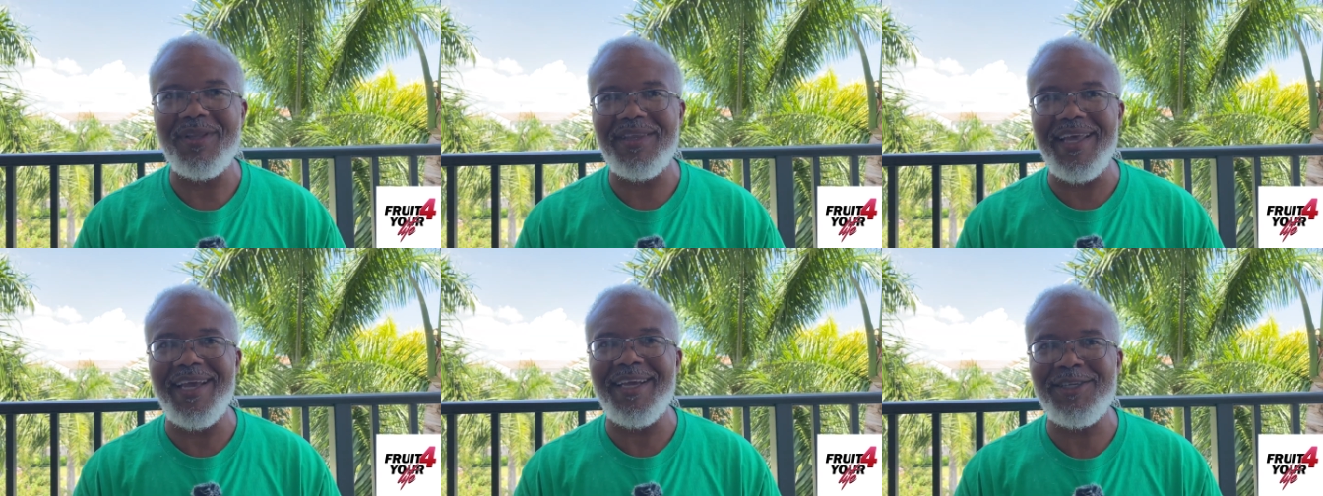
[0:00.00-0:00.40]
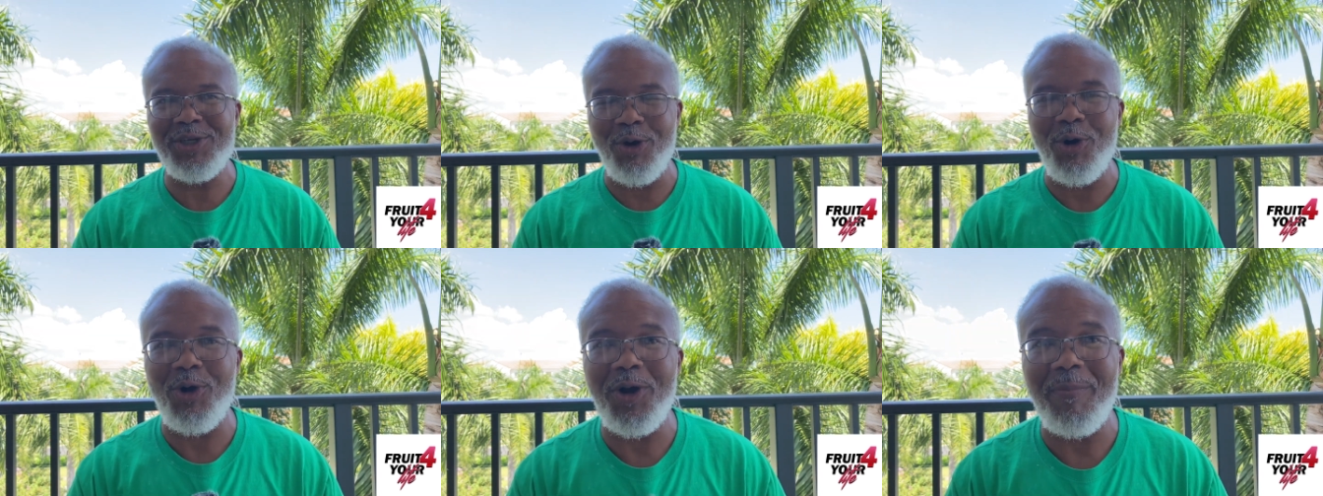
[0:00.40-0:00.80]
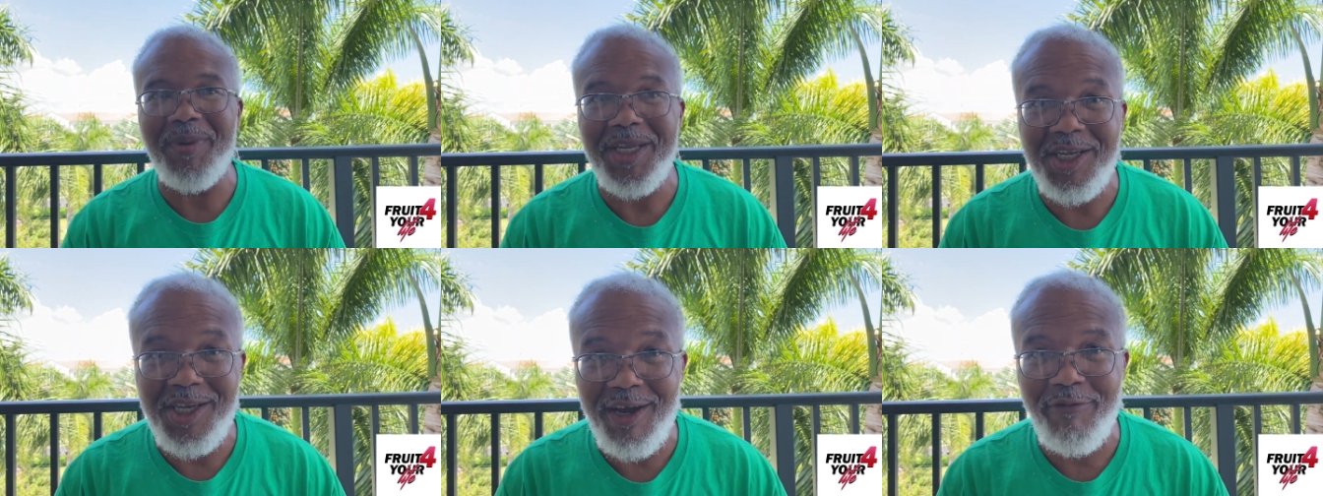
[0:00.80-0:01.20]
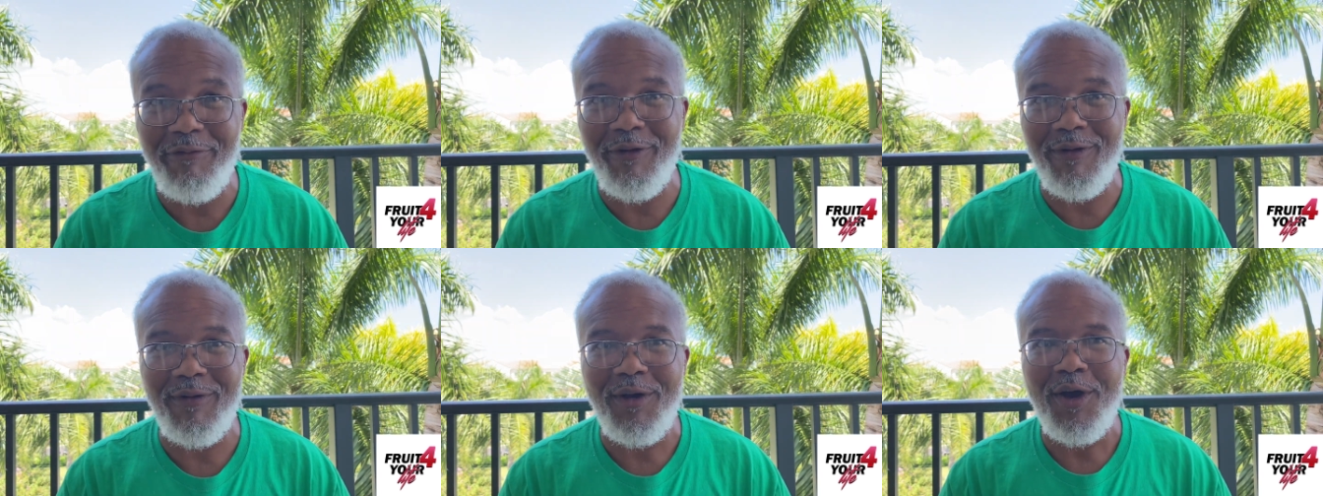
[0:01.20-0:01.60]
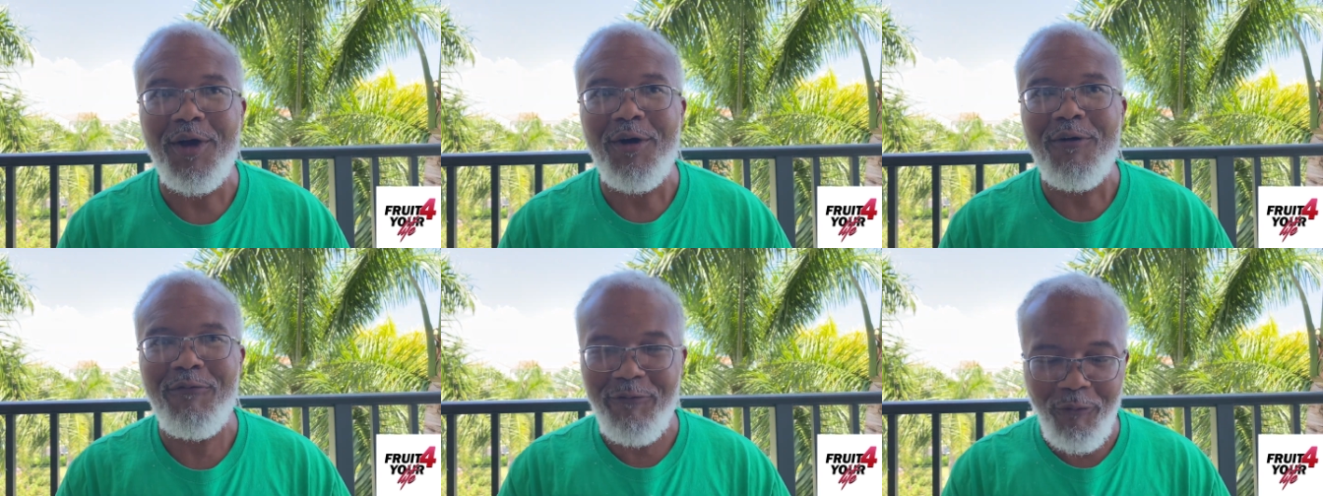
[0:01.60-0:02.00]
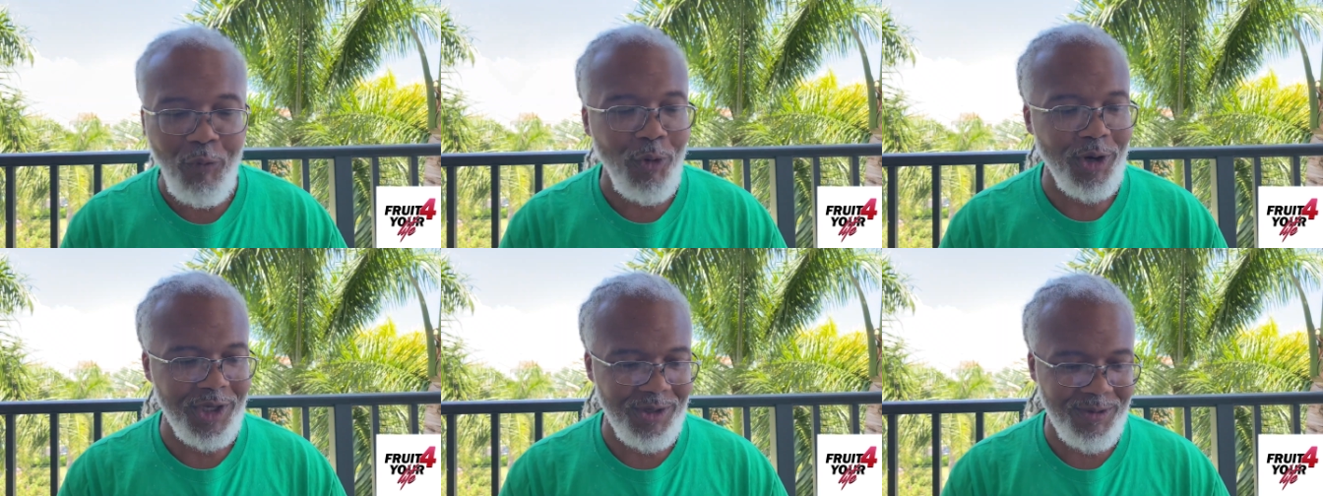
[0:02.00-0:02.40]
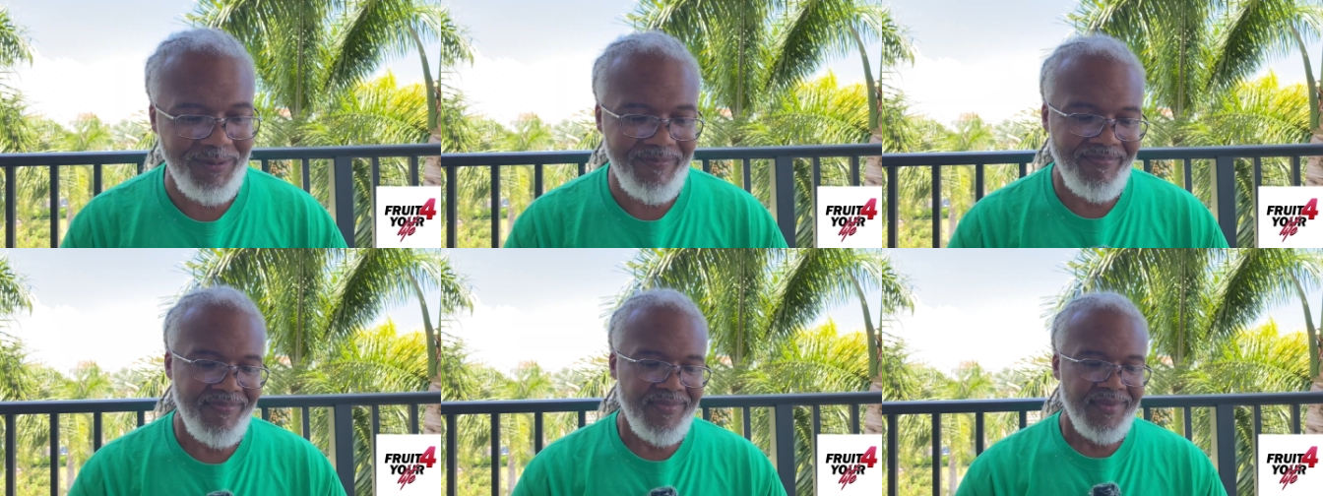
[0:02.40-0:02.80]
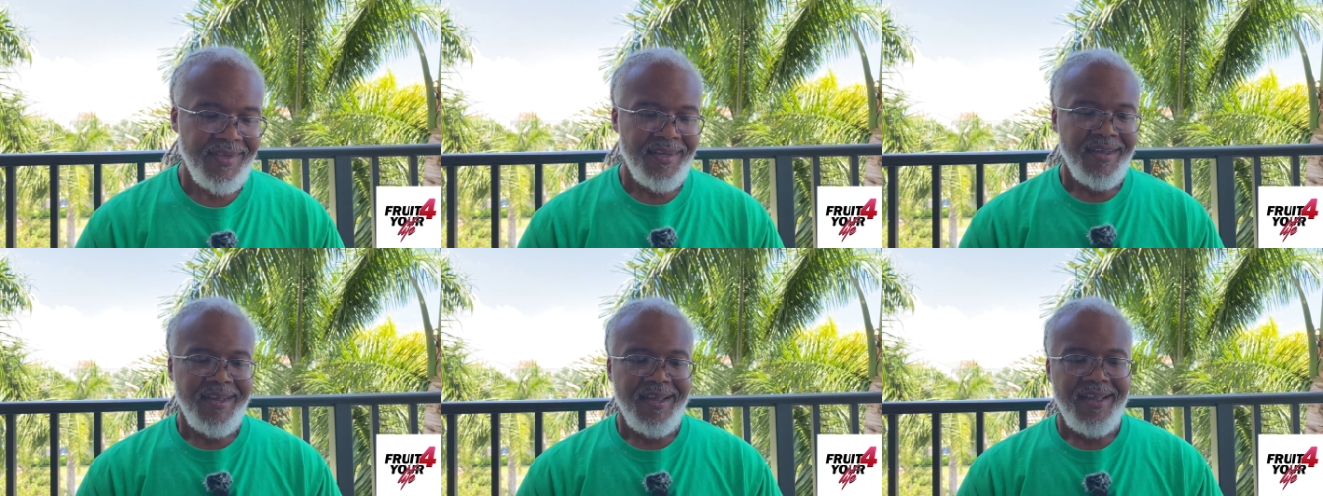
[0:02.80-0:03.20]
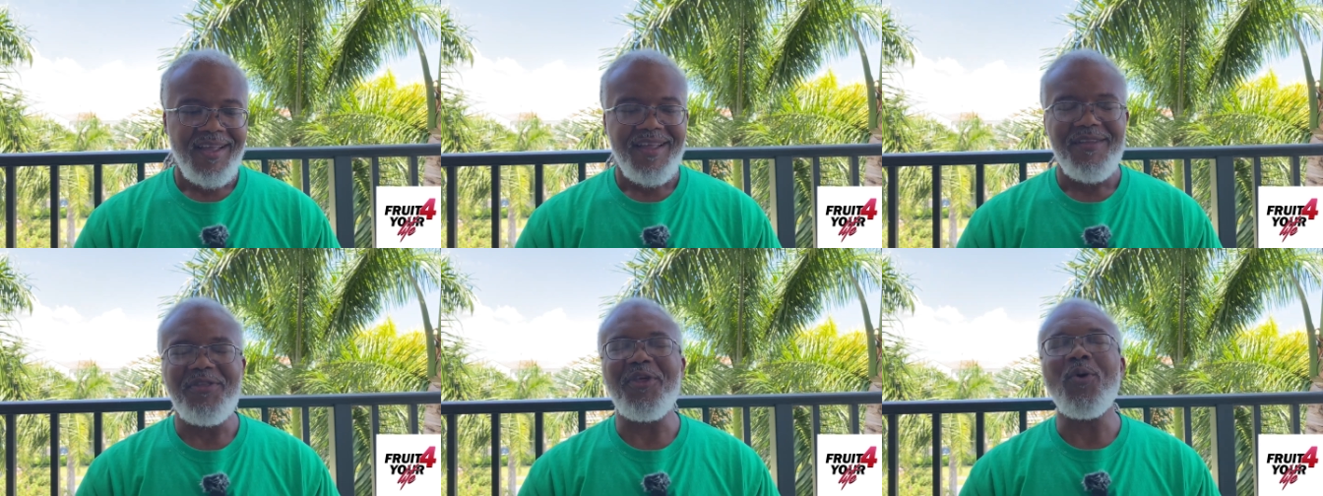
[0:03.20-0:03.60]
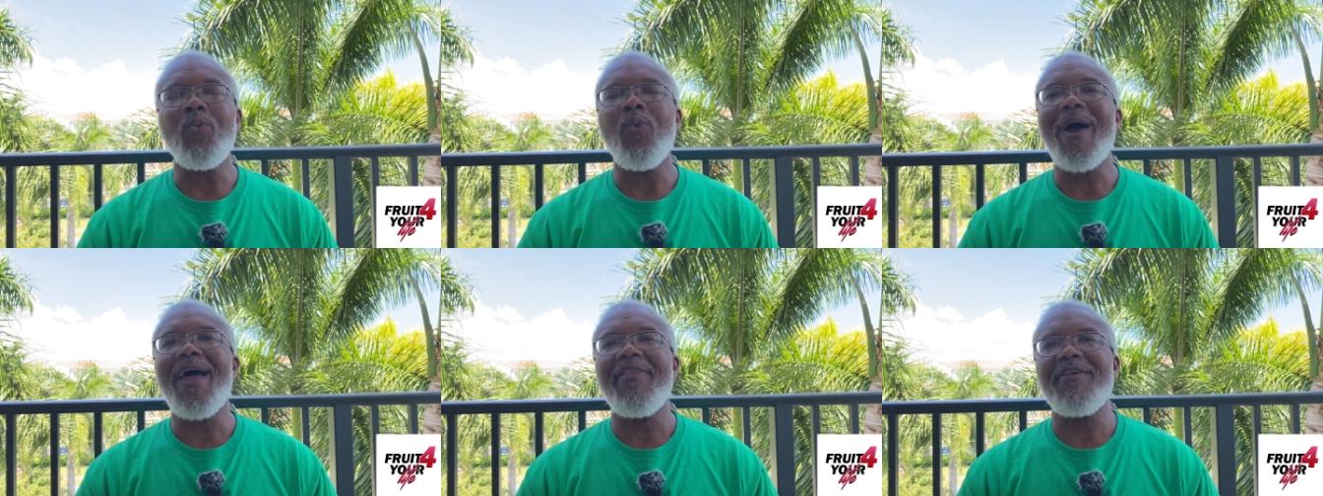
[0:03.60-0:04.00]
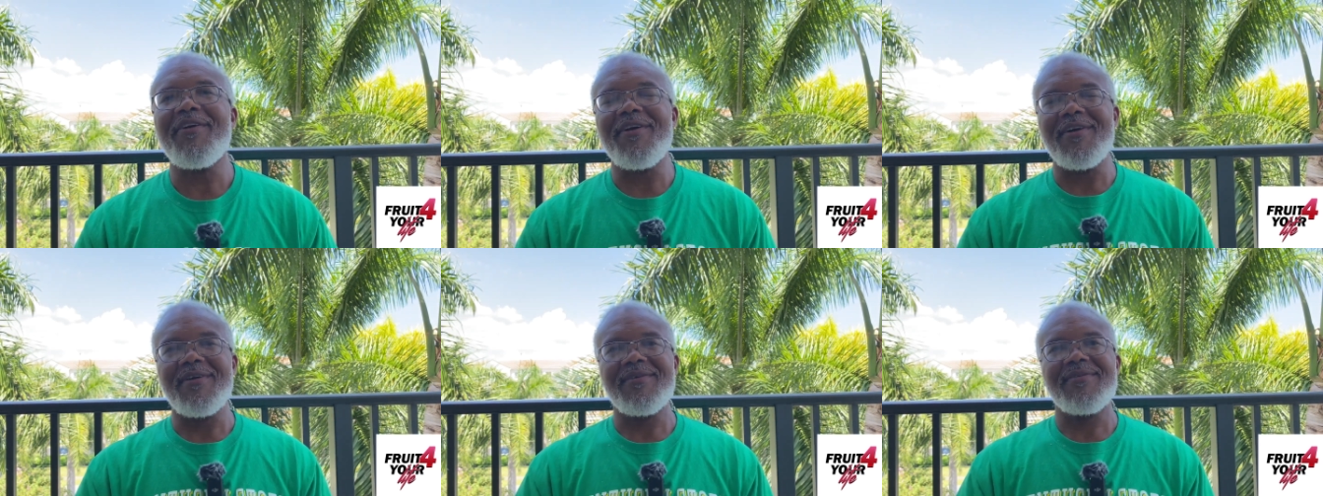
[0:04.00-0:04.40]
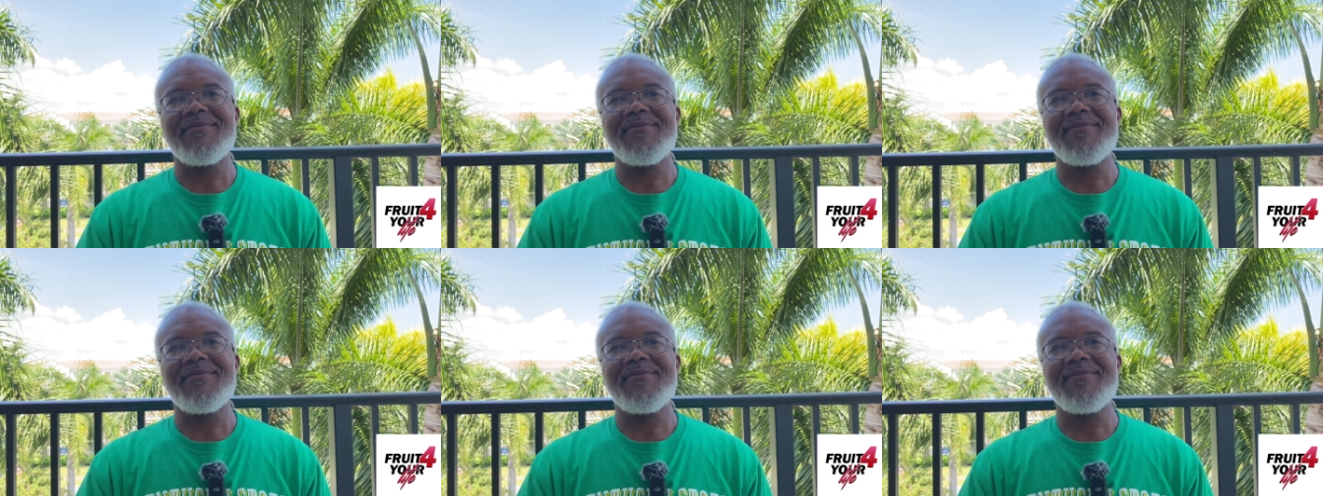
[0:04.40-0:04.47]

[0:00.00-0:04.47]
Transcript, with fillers: Things are going to be different for you. The weather,